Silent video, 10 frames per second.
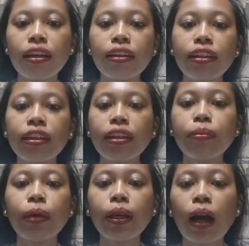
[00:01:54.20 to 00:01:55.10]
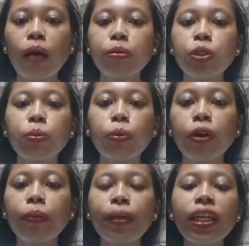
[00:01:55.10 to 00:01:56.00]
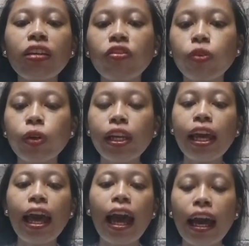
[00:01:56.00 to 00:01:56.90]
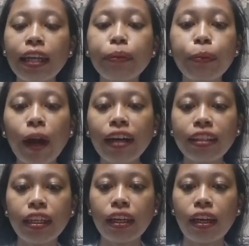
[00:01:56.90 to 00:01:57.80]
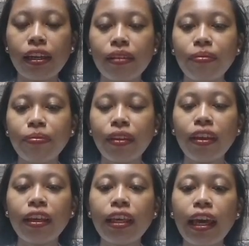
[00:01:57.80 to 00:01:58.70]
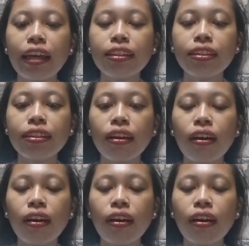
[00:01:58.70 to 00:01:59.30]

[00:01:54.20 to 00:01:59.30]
learning becomes more meaningful and practical. Yes,